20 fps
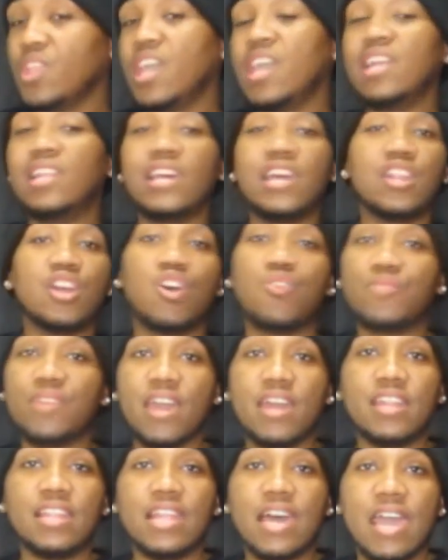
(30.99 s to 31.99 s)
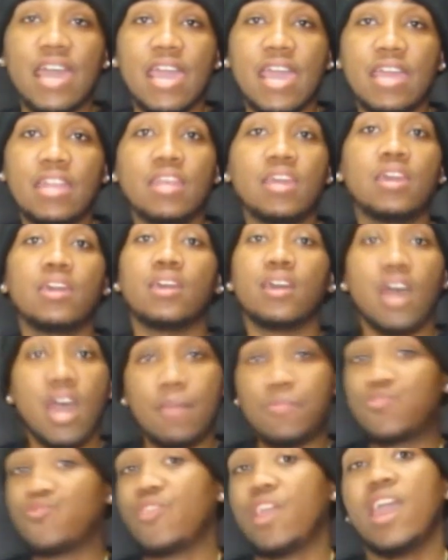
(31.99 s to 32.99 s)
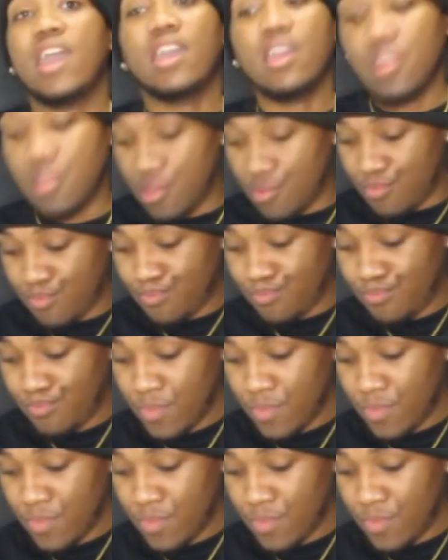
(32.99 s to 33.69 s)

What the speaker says: and later on down the line, I'm dragging him.